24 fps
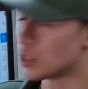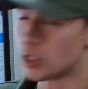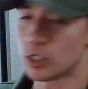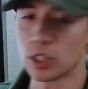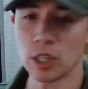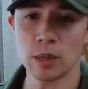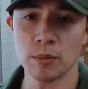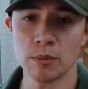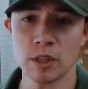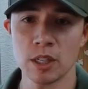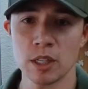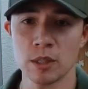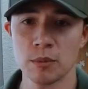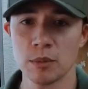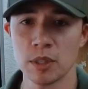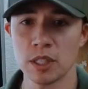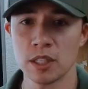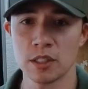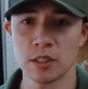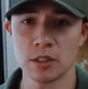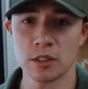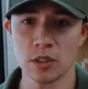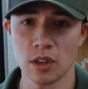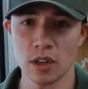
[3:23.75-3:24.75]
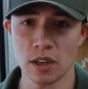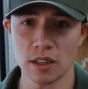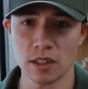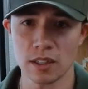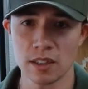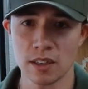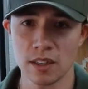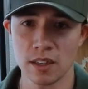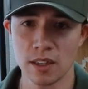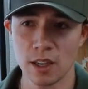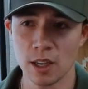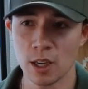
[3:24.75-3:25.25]
The gym can be a
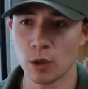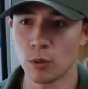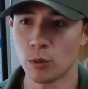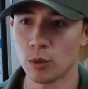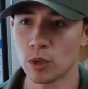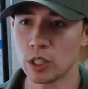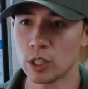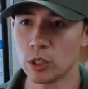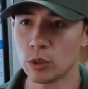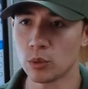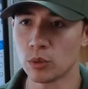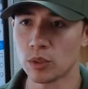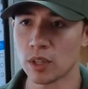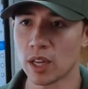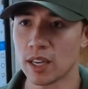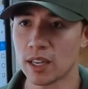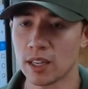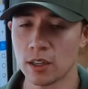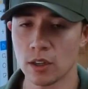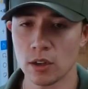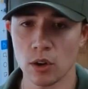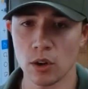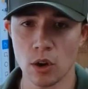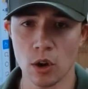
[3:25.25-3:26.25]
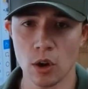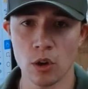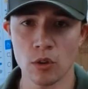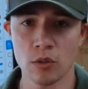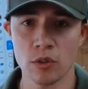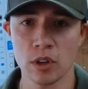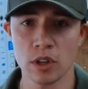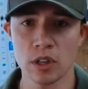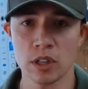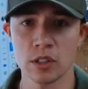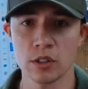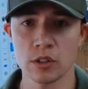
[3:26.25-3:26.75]
drug when you let it
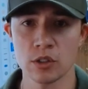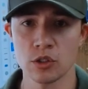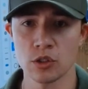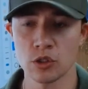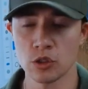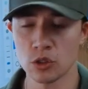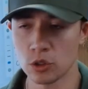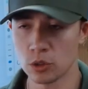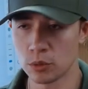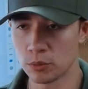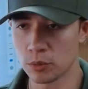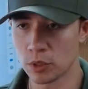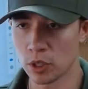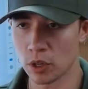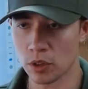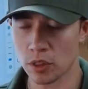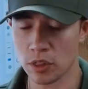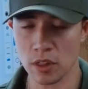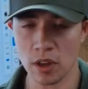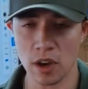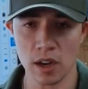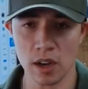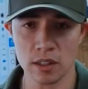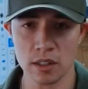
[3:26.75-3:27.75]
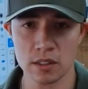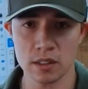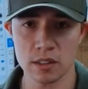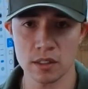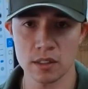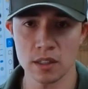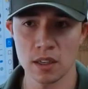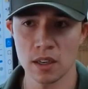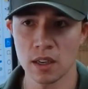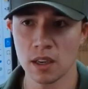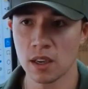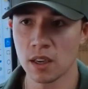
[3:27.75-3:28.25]
overconsume your
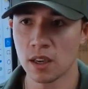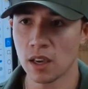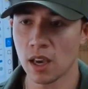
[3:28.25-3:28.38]
thoughts,